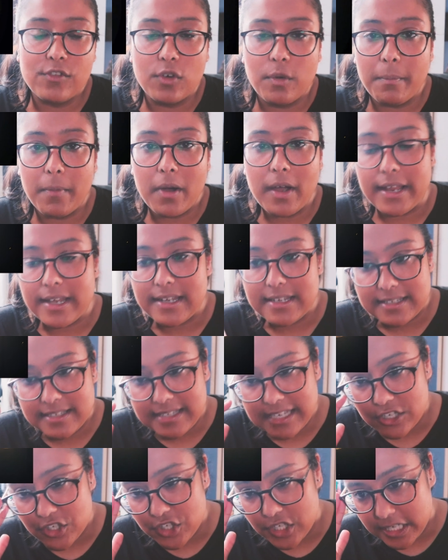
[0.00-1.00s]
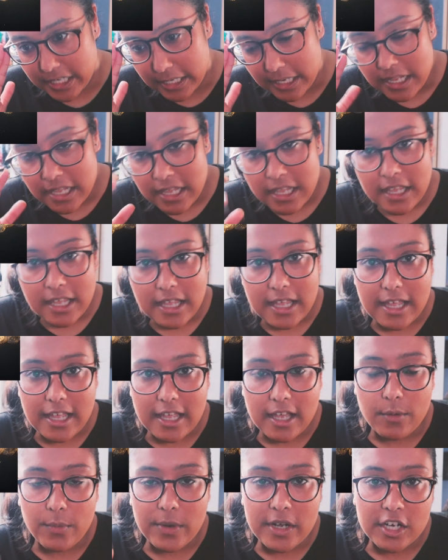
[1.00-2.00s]
for mine, essentially
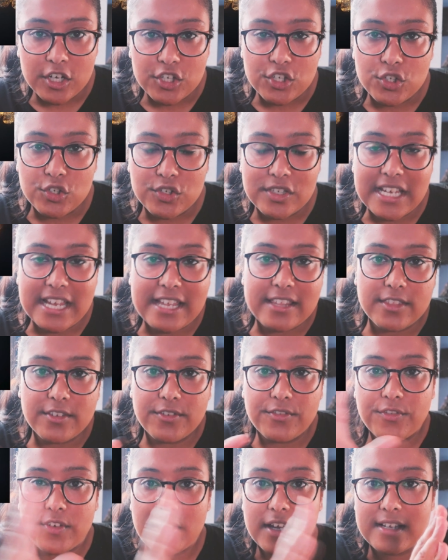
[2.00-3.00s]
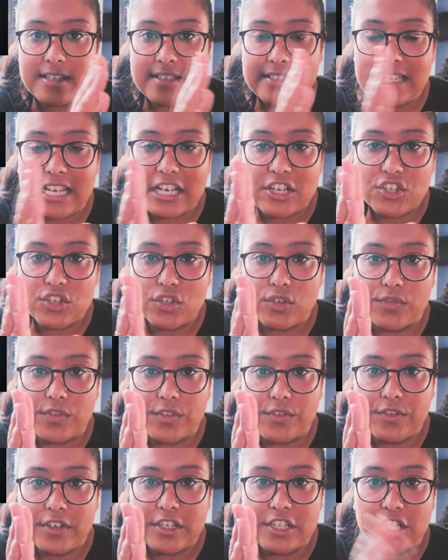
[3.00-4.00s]
when I do say the first section of
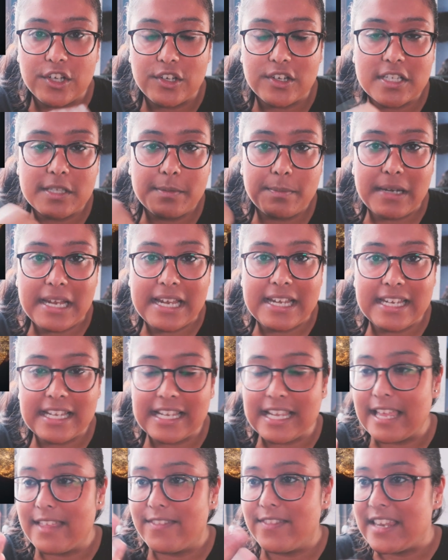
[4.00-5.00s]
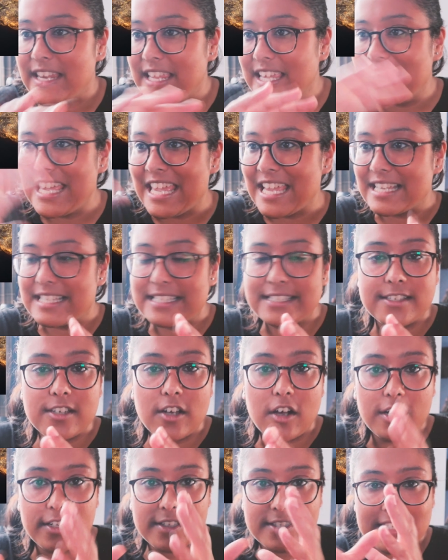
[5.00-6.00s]
the video explaining it, then it kick
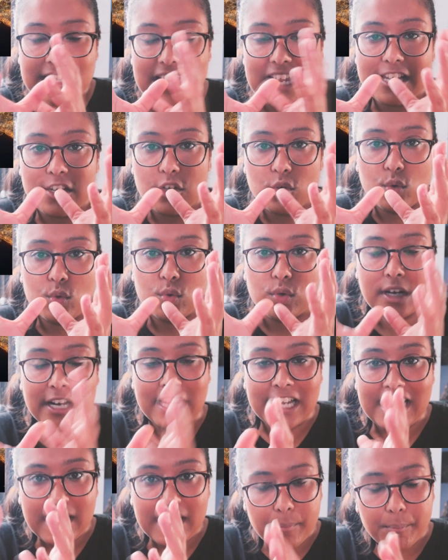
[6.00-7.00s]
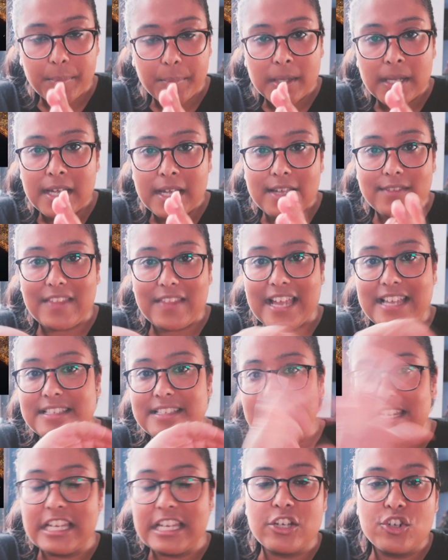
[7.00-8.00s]
starts that little clip. That
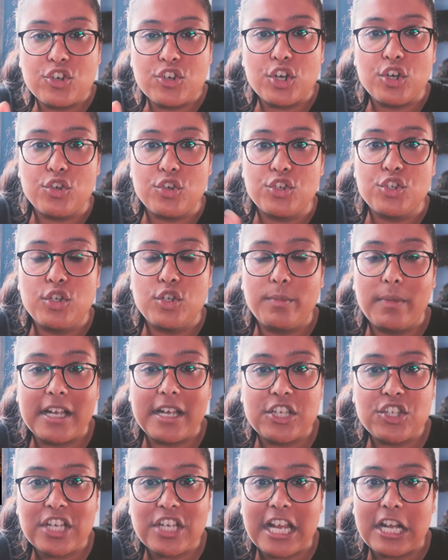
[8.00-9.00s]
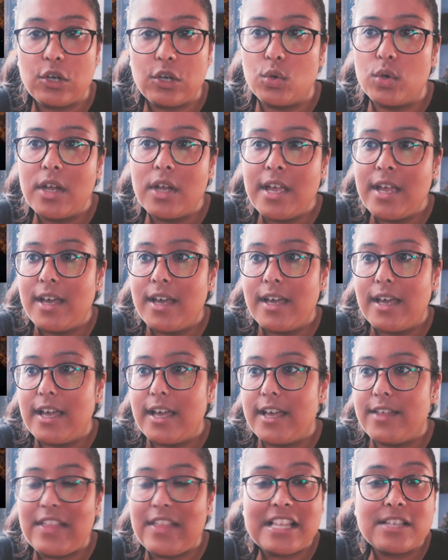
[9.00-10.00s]
is the intro to my channel.
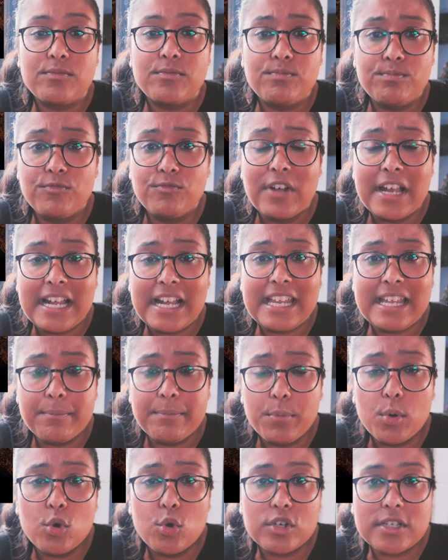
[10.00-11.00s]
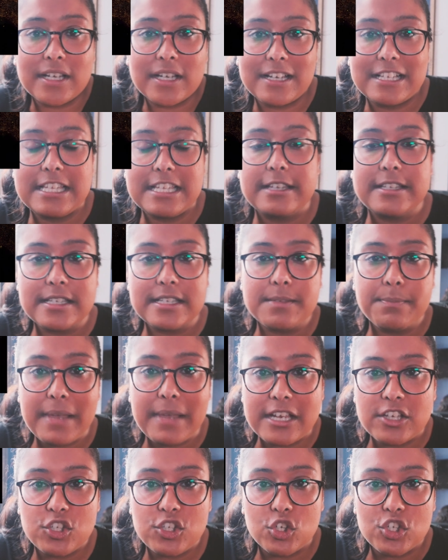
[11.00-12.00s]
That's really important because it just
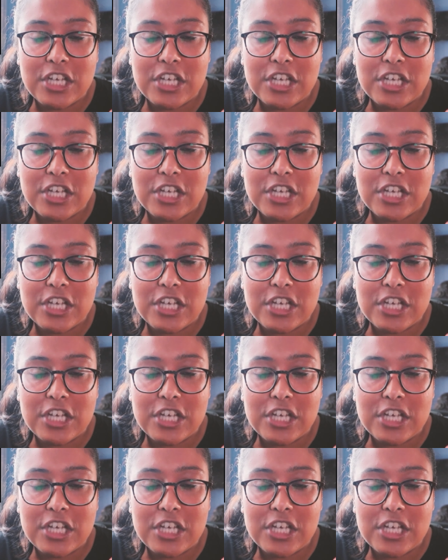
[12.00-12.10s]
makes your